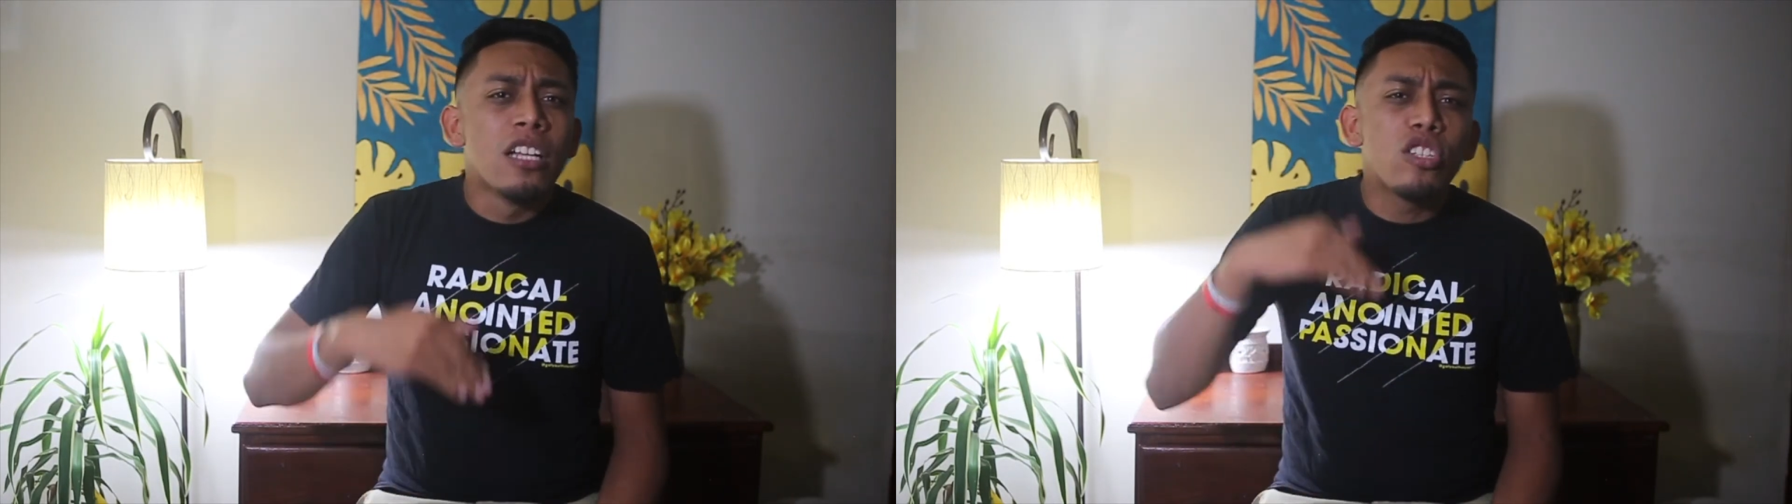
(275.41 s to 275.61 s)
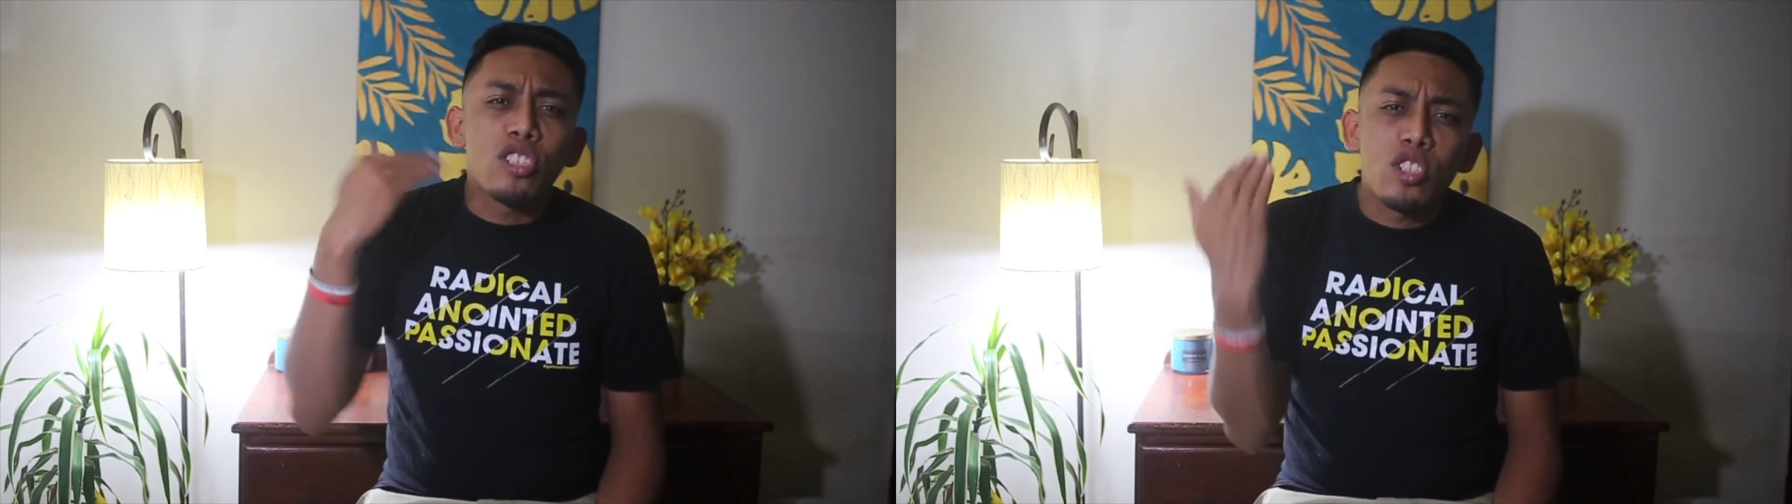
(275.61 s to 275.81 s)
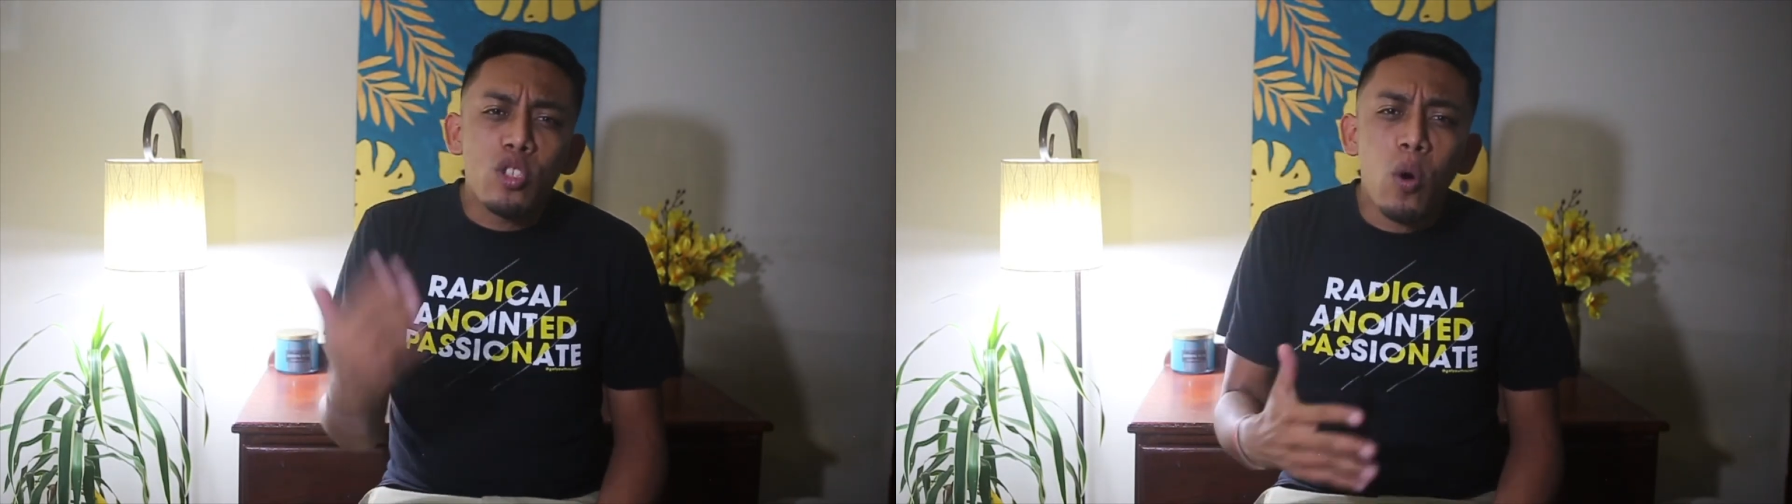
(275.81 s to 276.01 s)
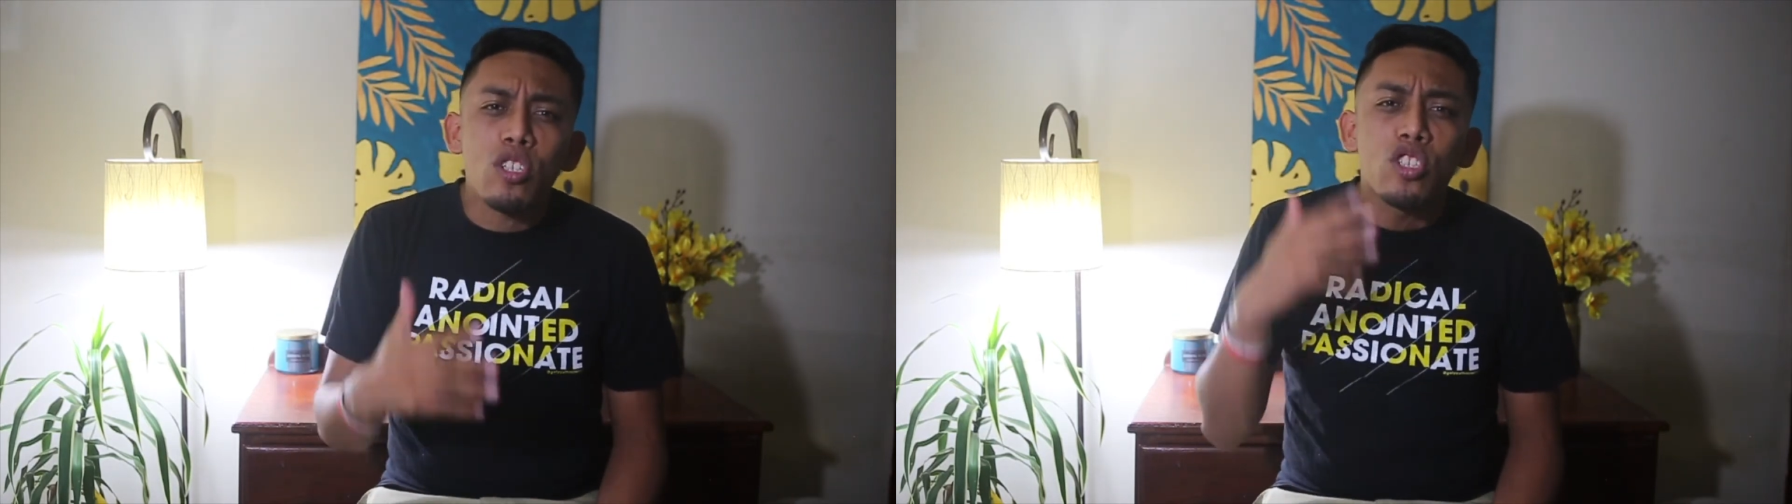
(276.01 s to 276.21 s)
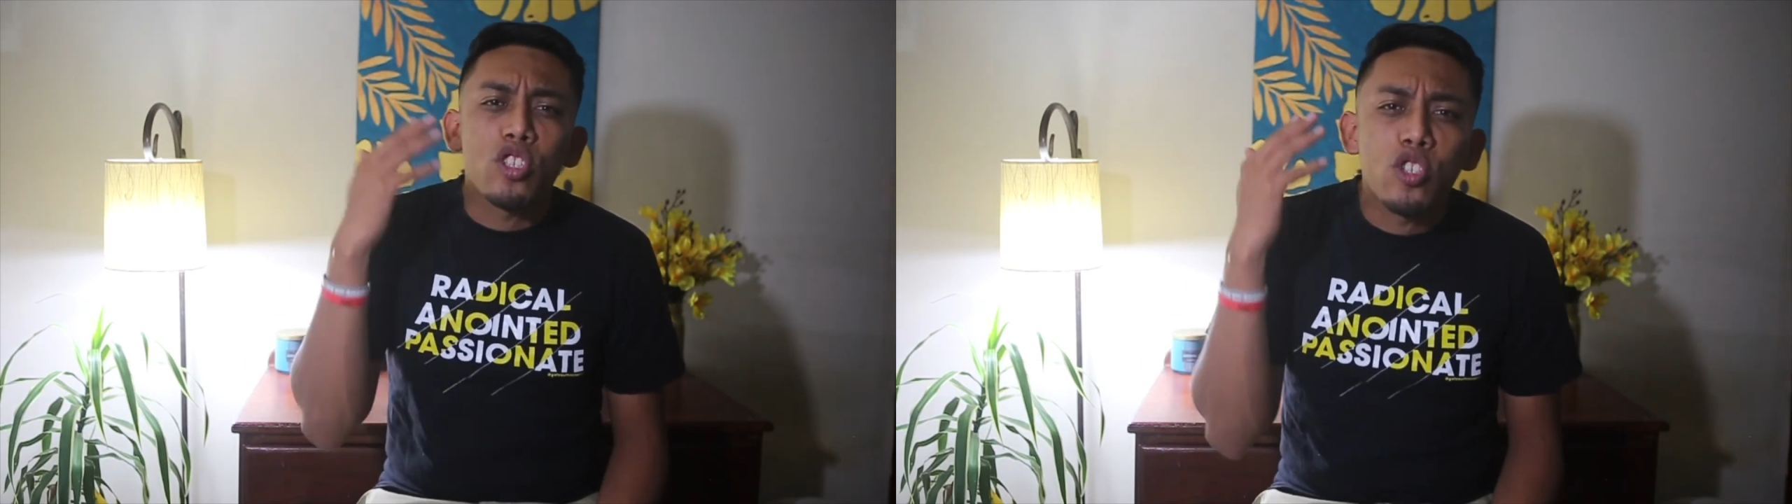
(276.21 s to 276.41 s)
to
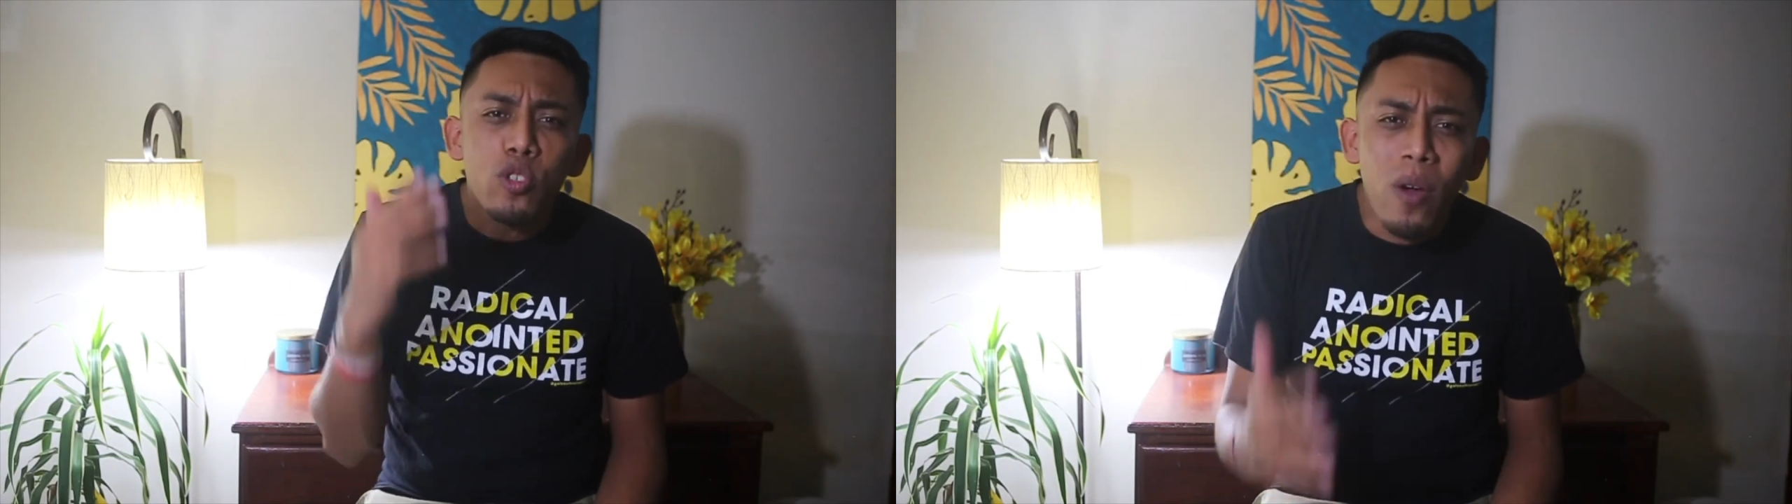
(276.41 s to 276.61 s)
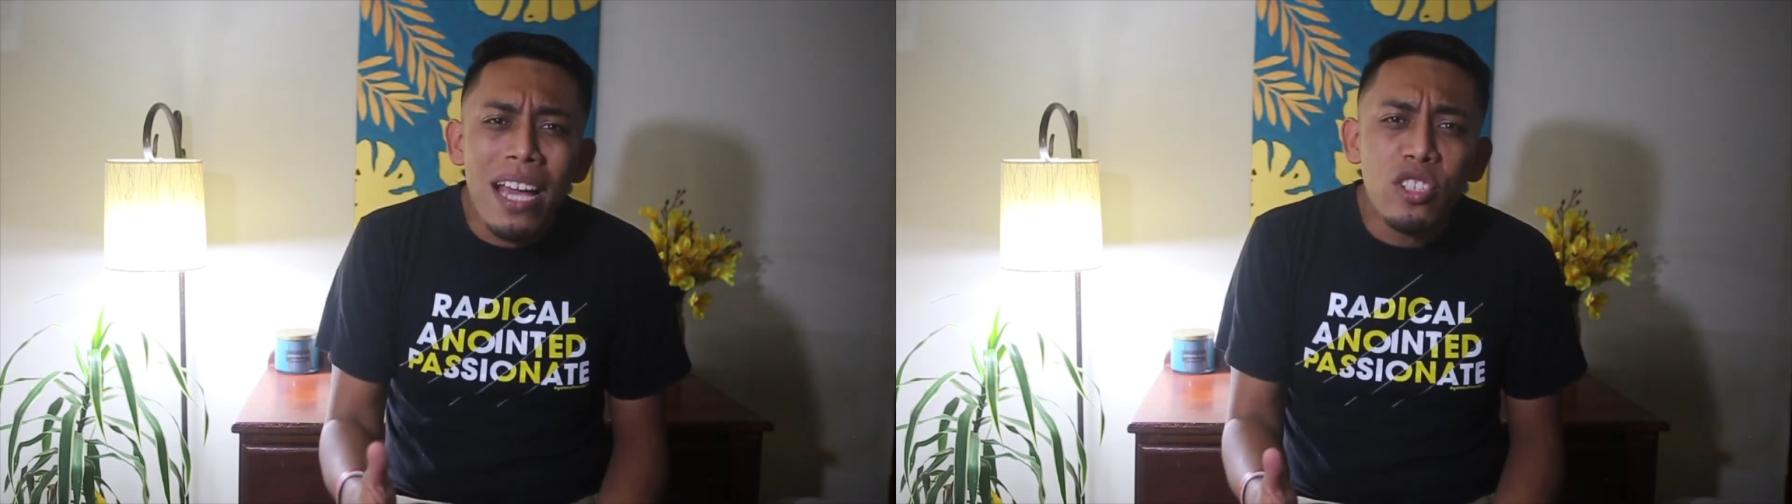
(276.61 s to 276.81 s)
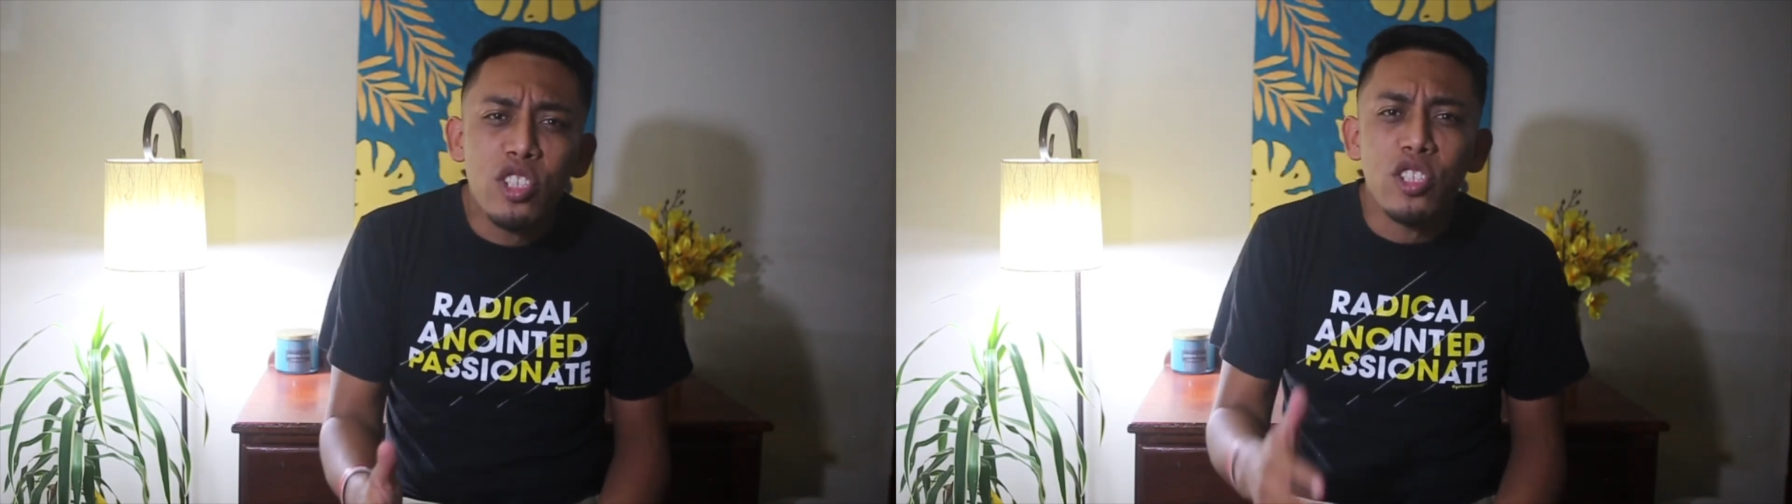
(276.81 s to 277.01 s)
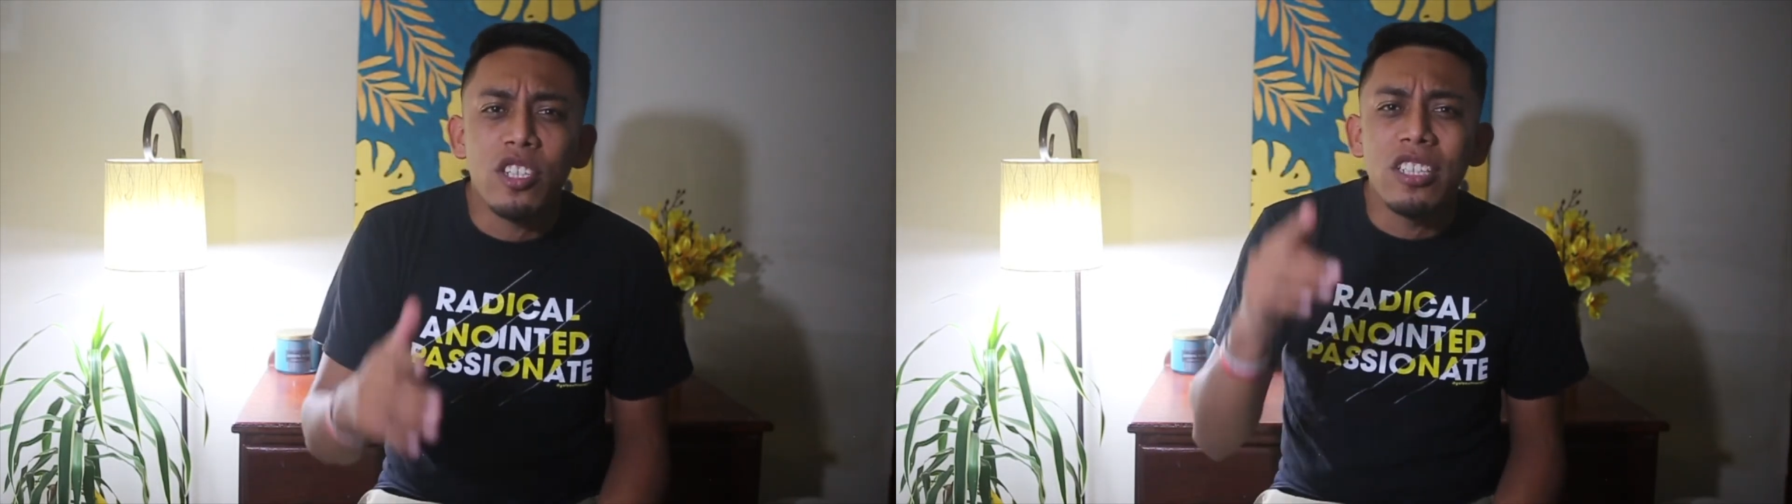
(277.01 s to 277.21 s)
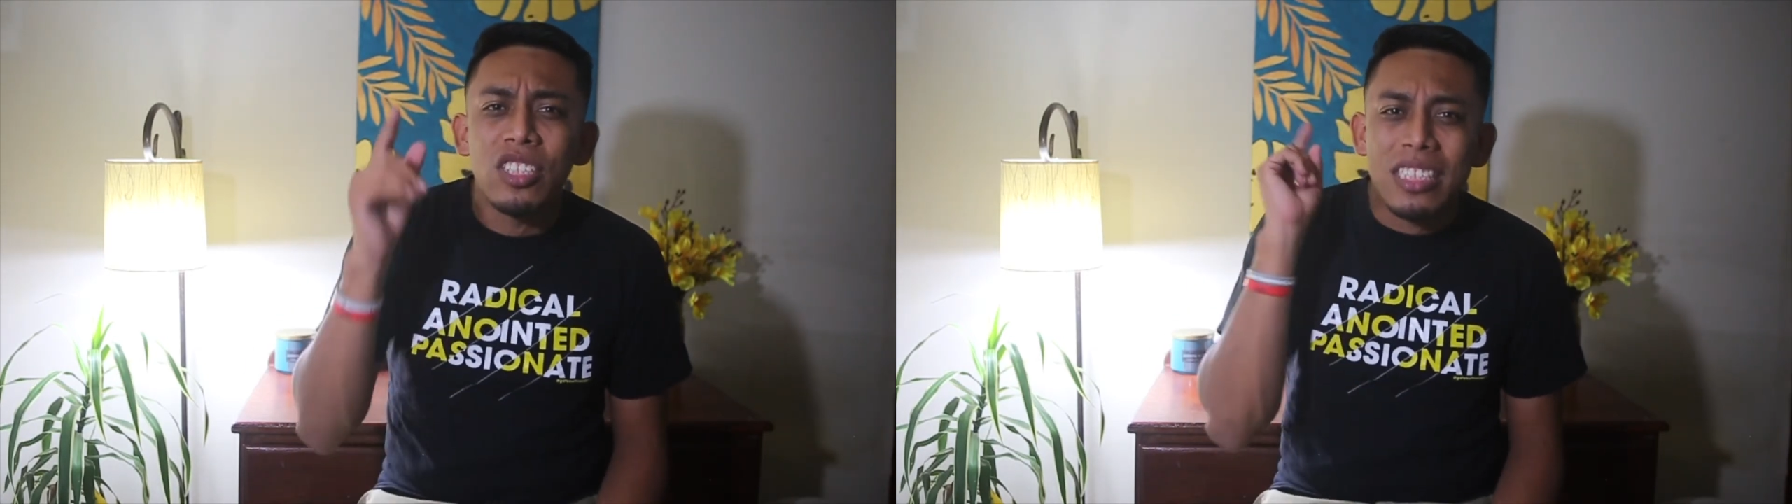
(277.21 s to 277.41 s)
store
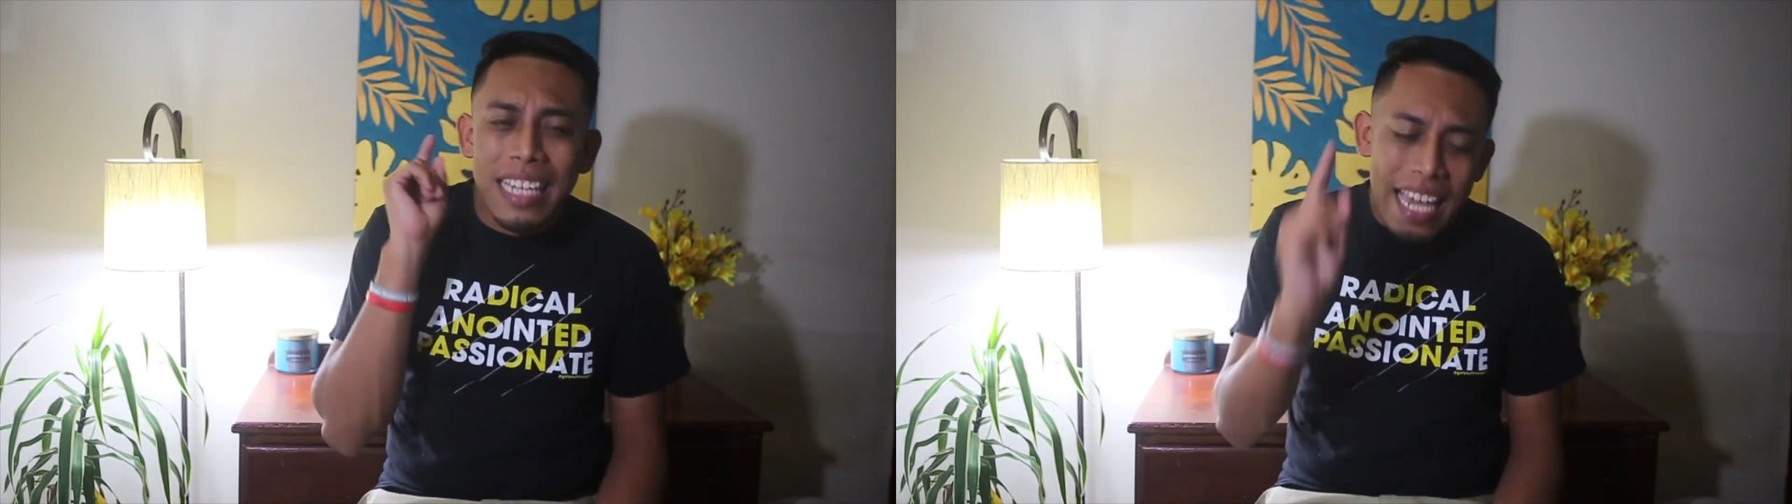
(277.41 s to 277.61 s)
treasures